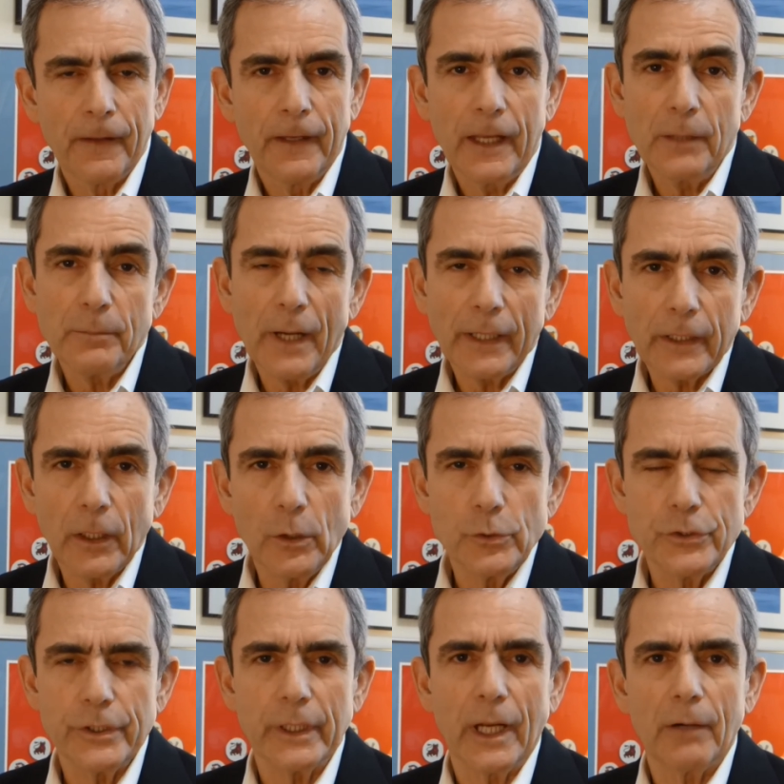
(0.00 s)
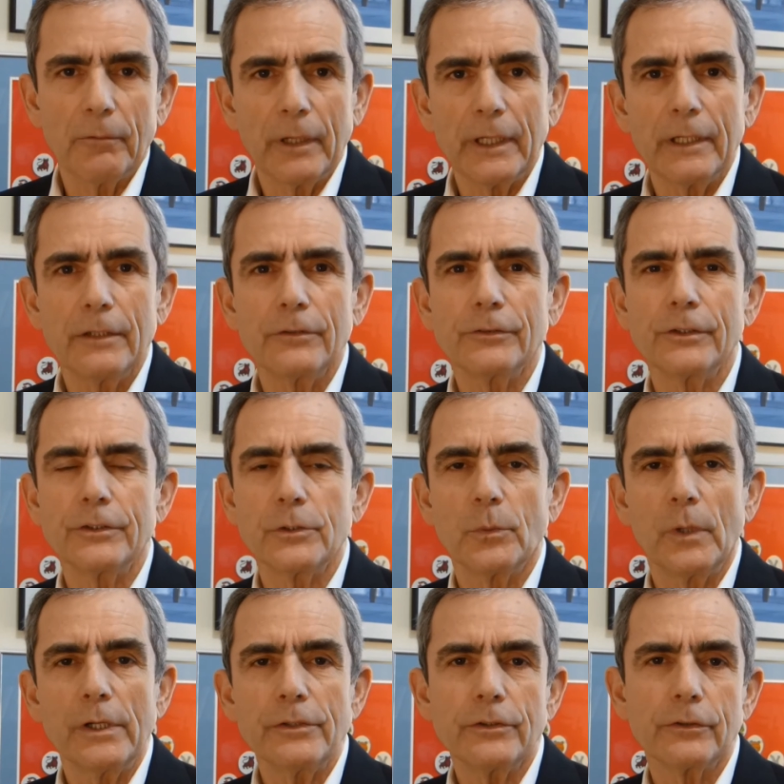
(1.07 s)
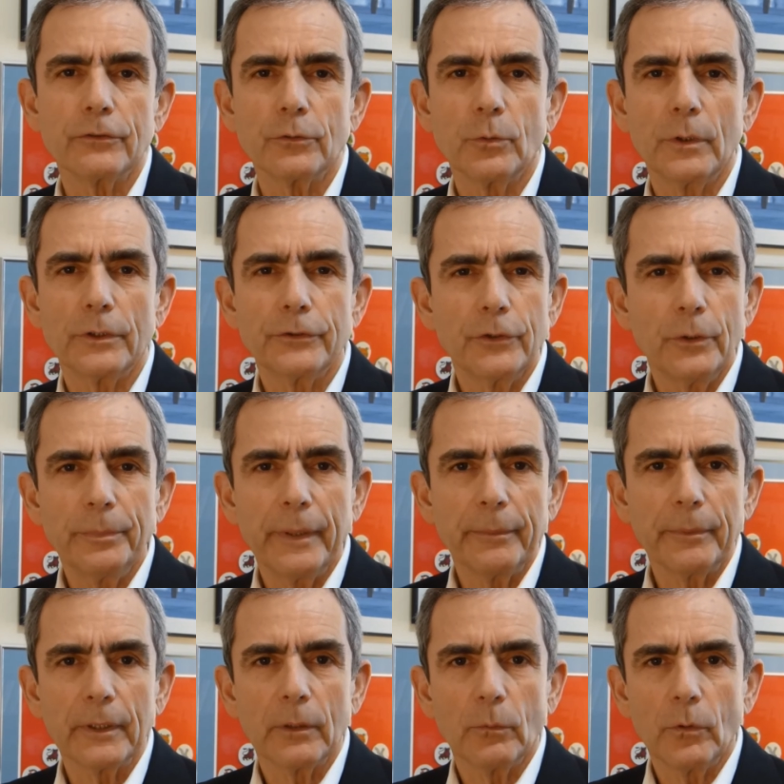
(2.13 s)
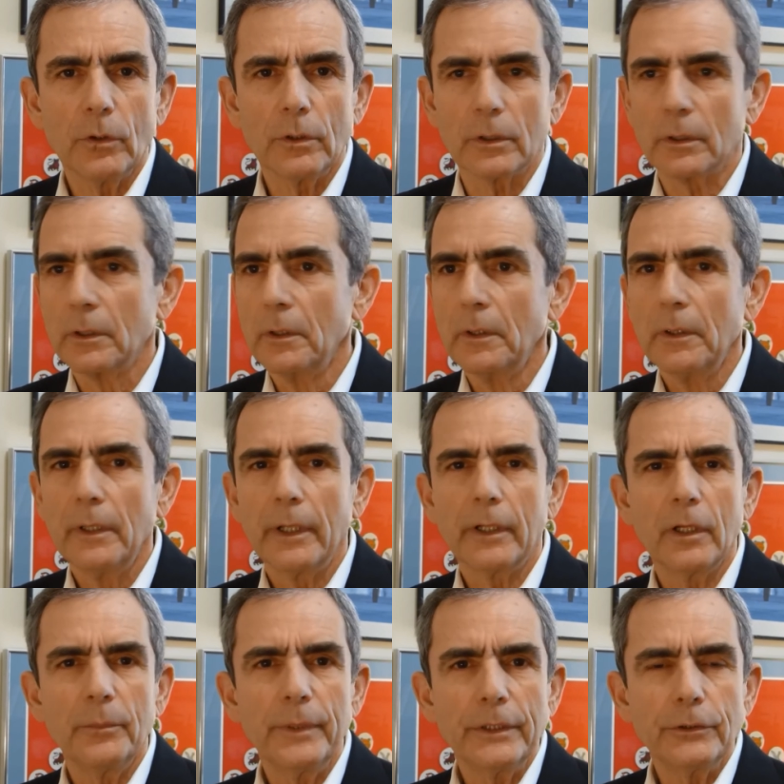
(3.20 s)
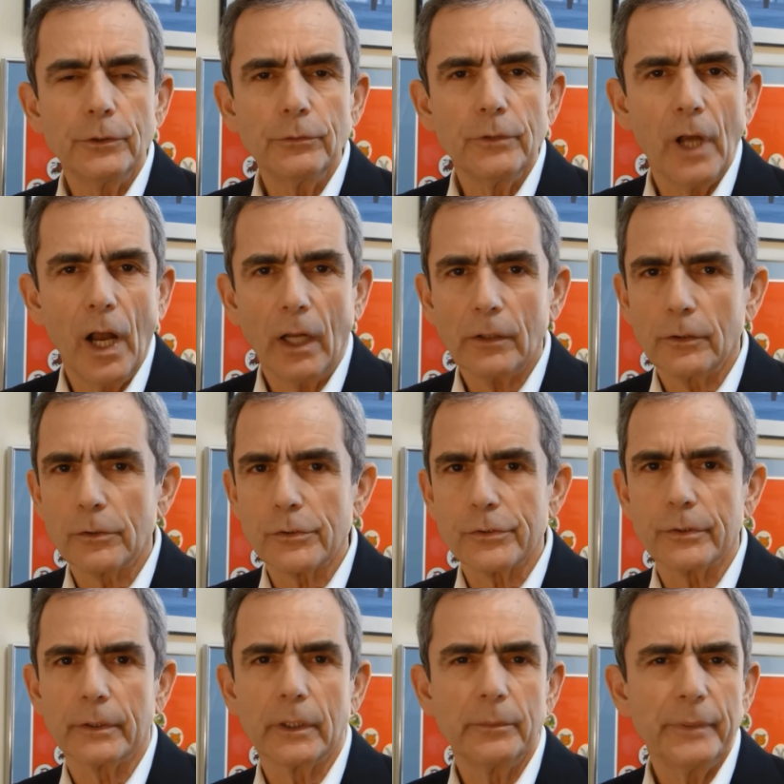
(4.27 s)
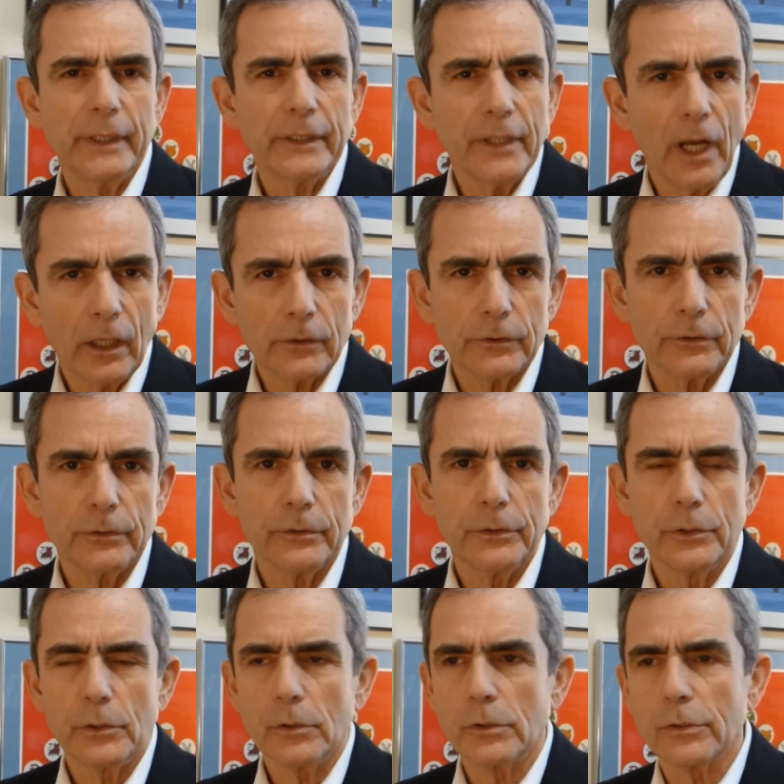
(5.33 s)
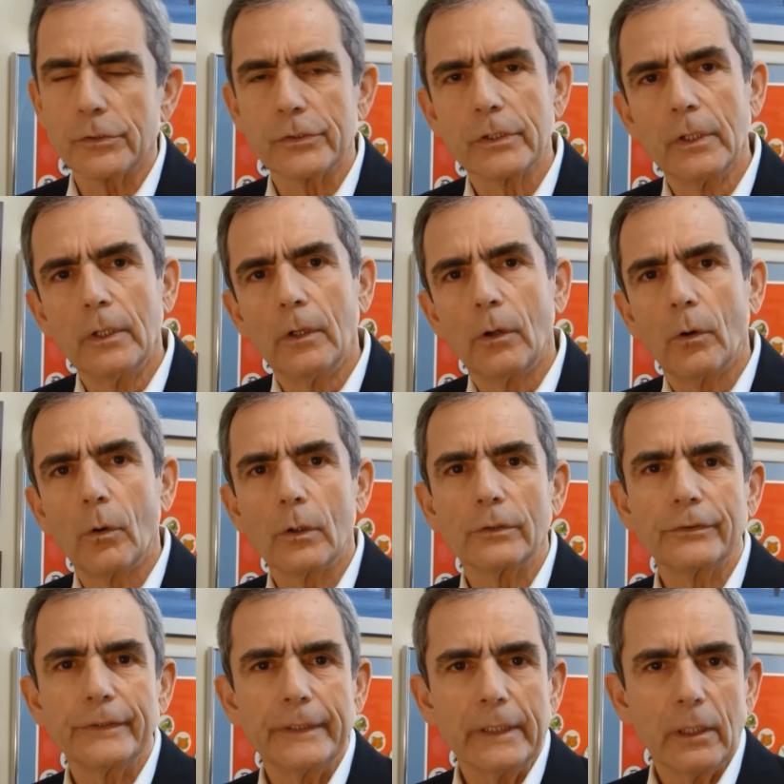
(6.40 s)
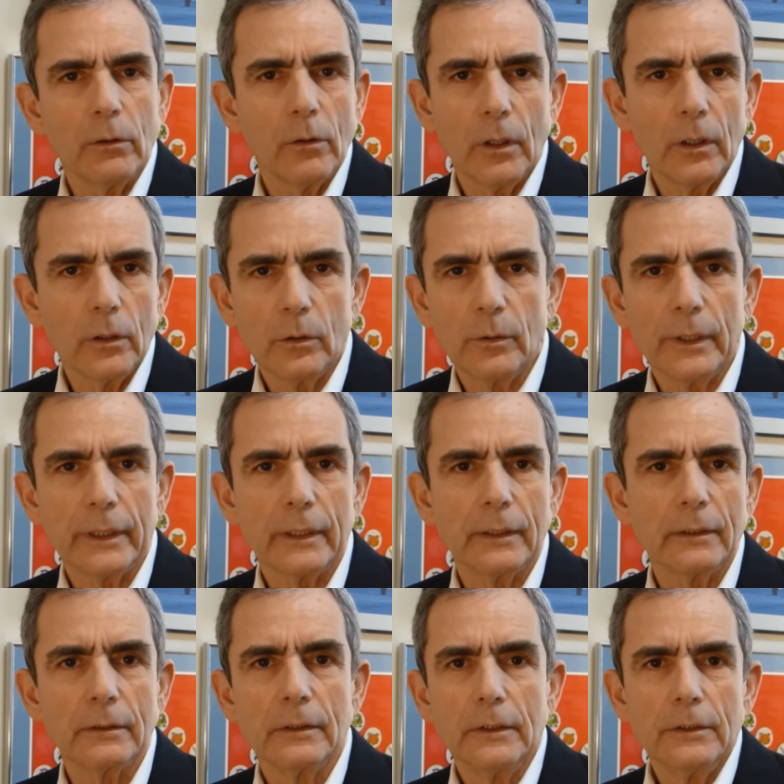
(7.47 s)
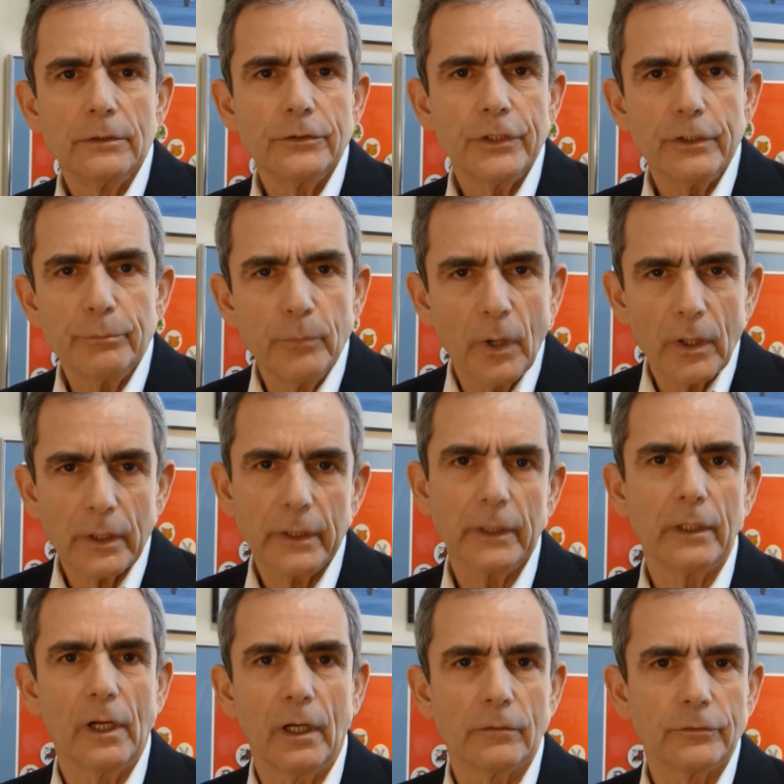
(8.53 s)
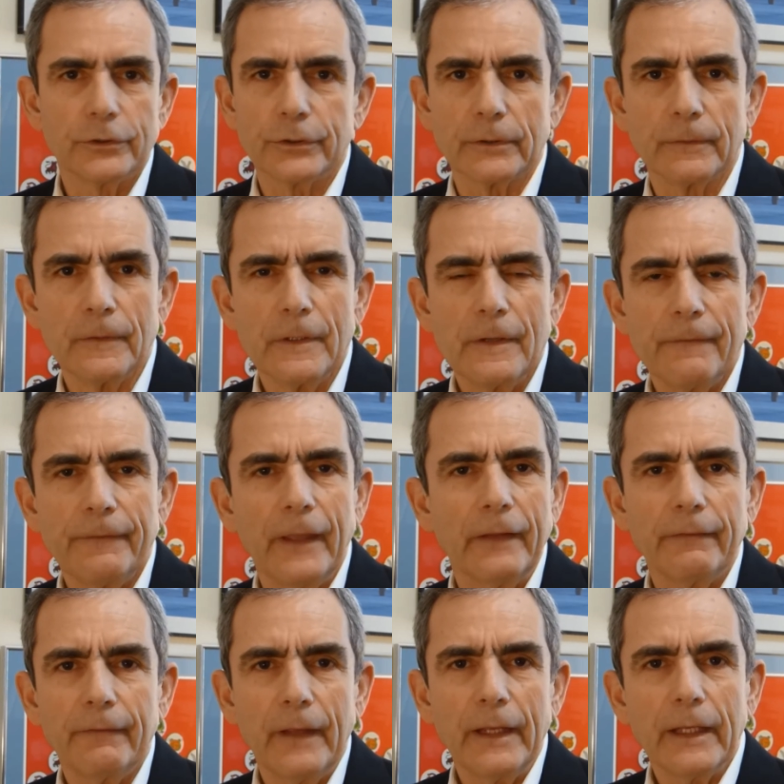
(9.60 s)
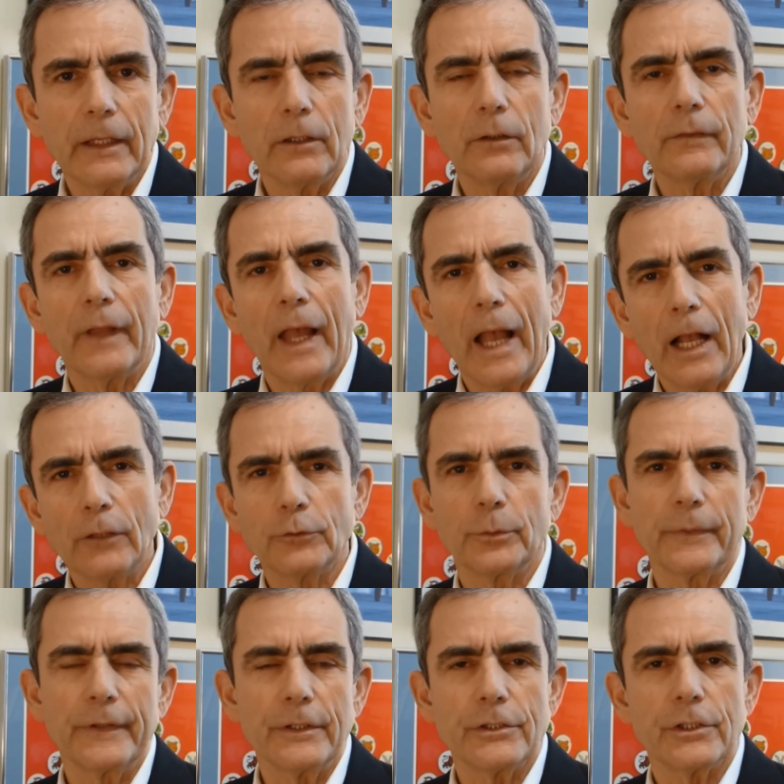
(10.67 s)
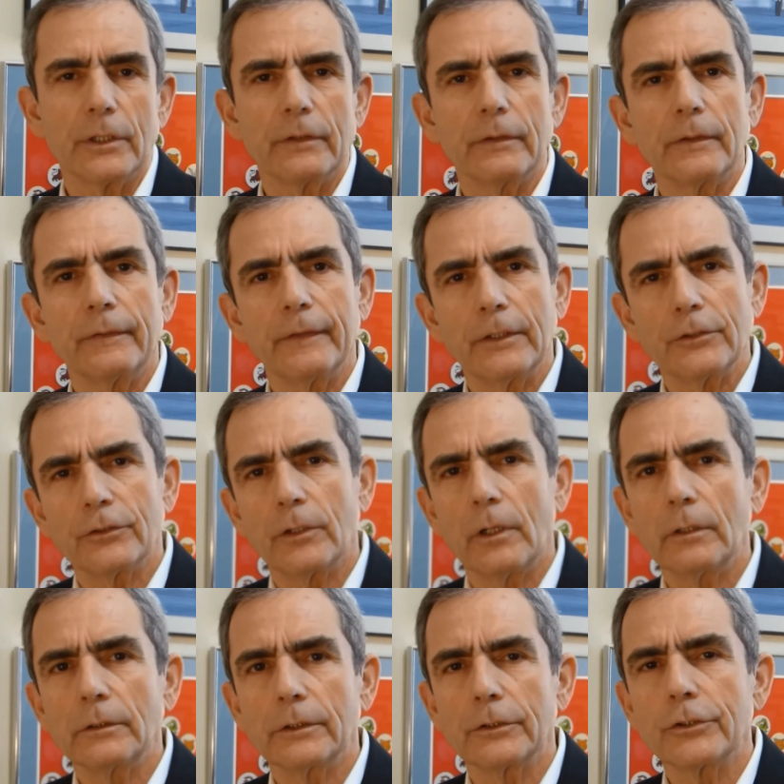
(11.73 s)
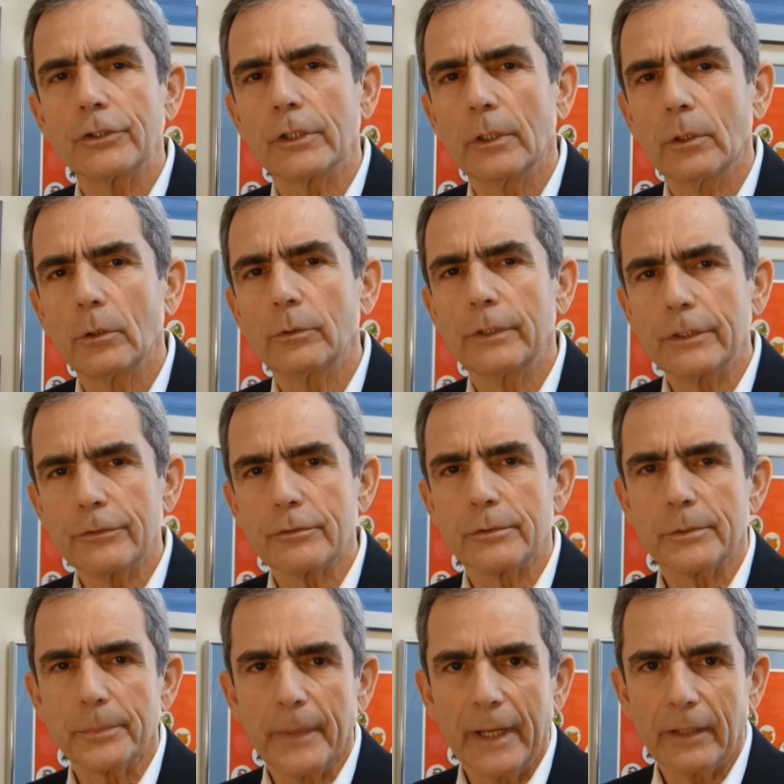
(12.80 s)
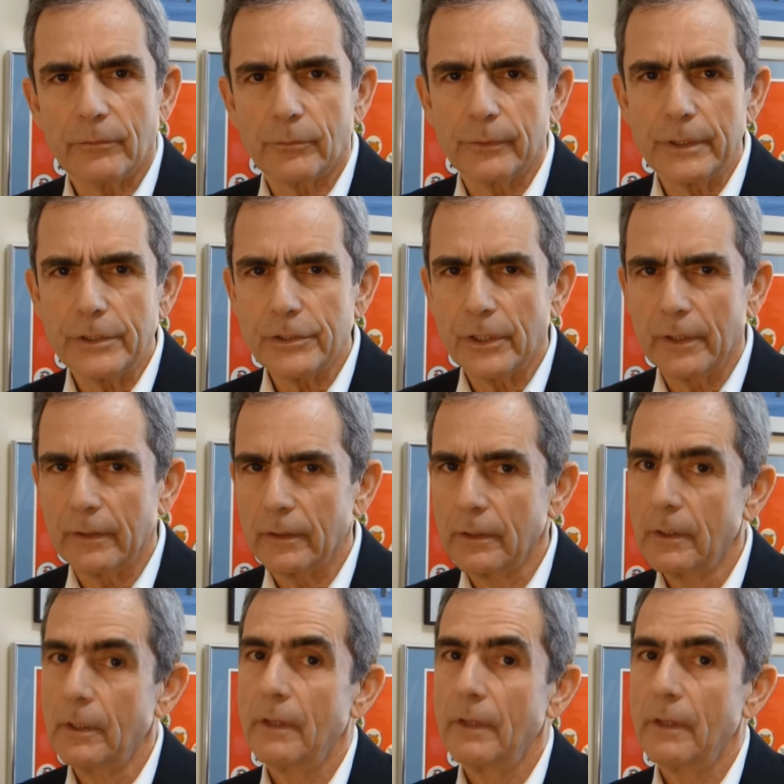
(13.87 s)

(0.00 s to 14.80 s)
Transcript: In my coaching, I run into situations where two people at work, it could be two doctors, or it could be a doctor and a nurse, or a COO and a chief marketing officer, that they get on the outs with each other and they start to show disrespect for each other.